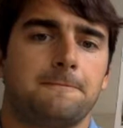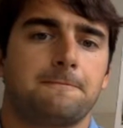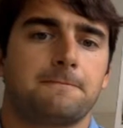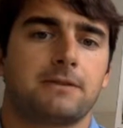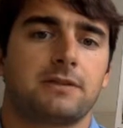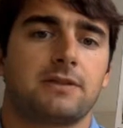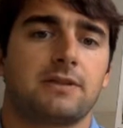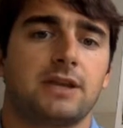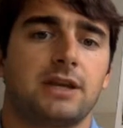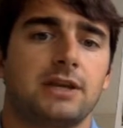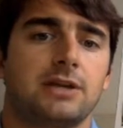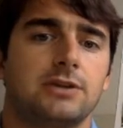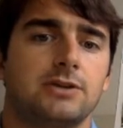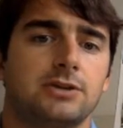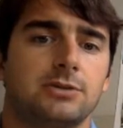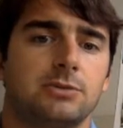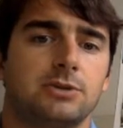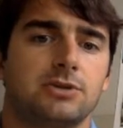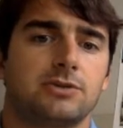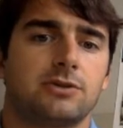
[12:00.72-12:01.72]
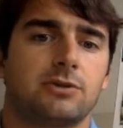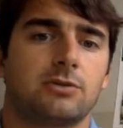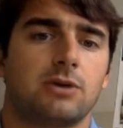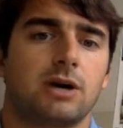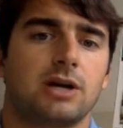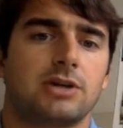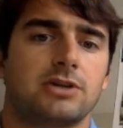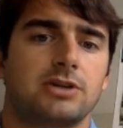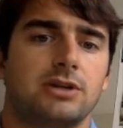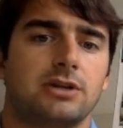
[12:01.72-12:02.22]
And thank you so much for
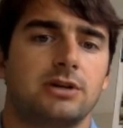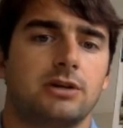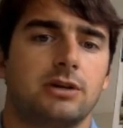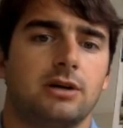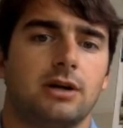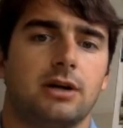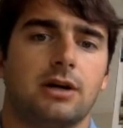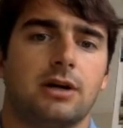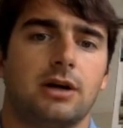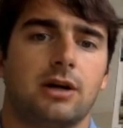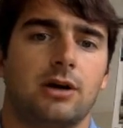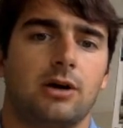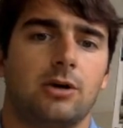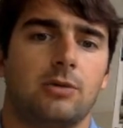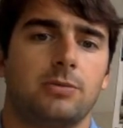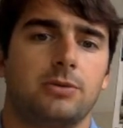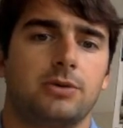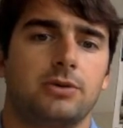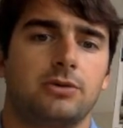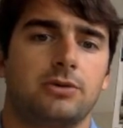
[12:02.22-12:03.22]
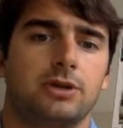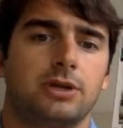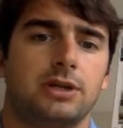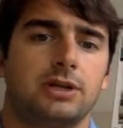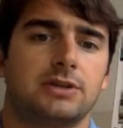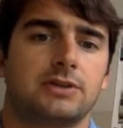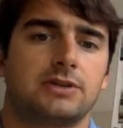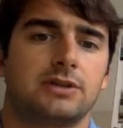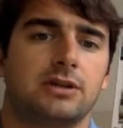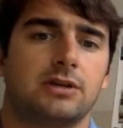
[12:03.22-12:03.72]
watching. I hope you gleaned
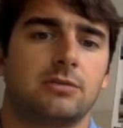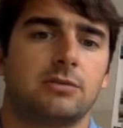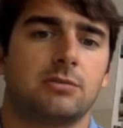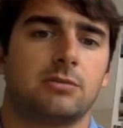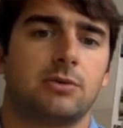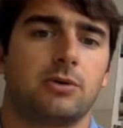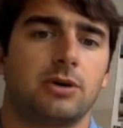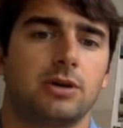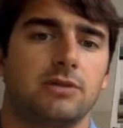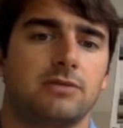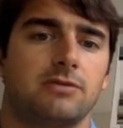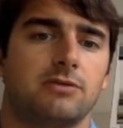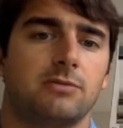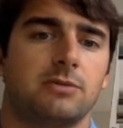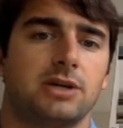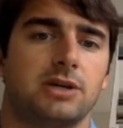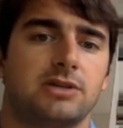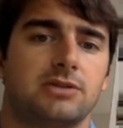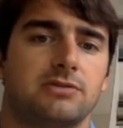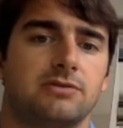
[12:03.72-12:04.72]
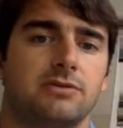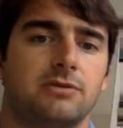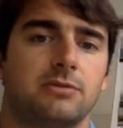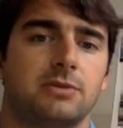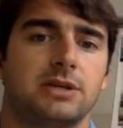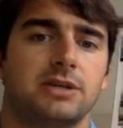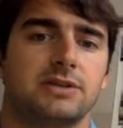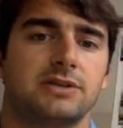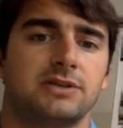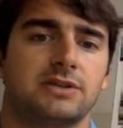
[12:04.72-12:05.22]
some important information from
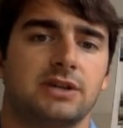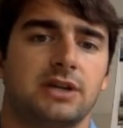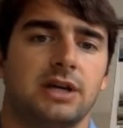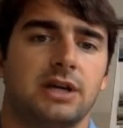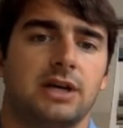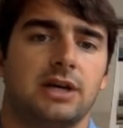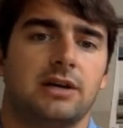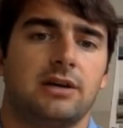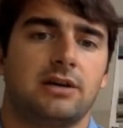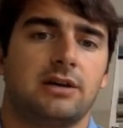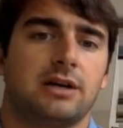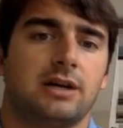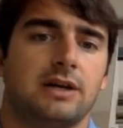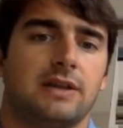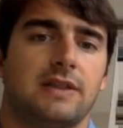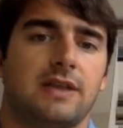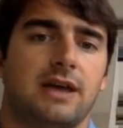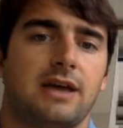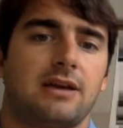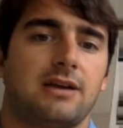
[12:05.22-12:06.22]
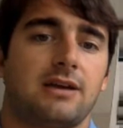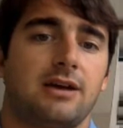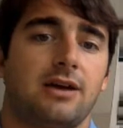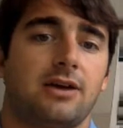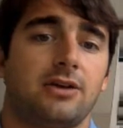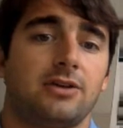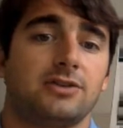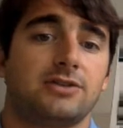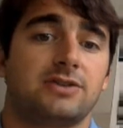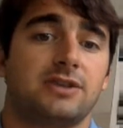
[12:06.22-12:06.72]
this. That
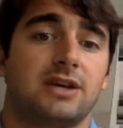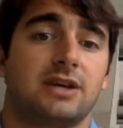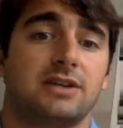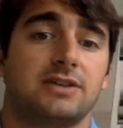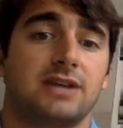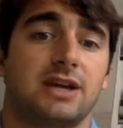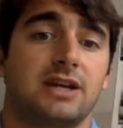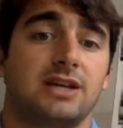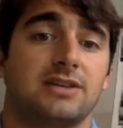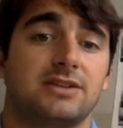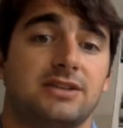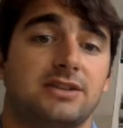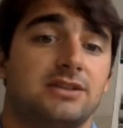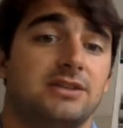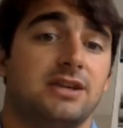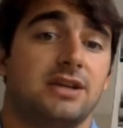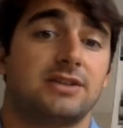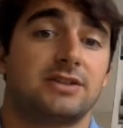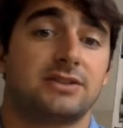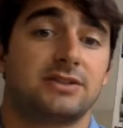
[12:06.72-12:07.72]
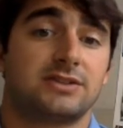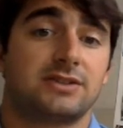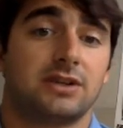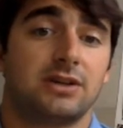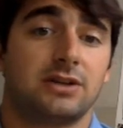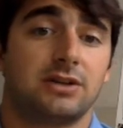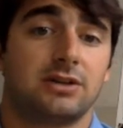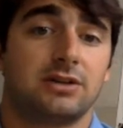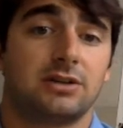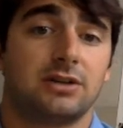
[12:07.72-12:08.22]
ELLs anxiety isn't
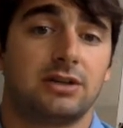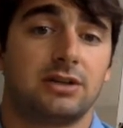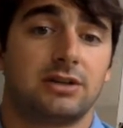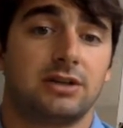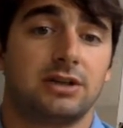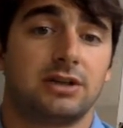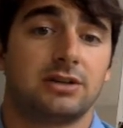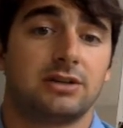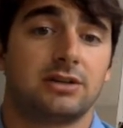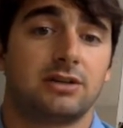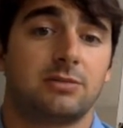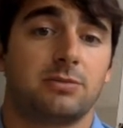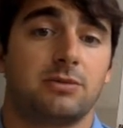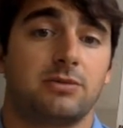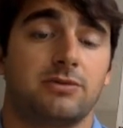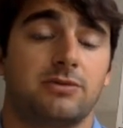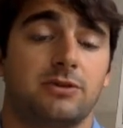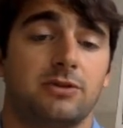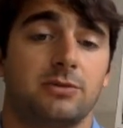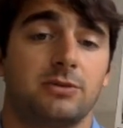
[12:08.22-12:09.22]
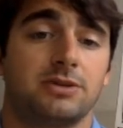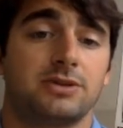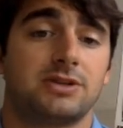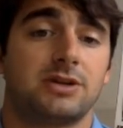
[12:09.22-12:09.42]
necessarily linked to their performance.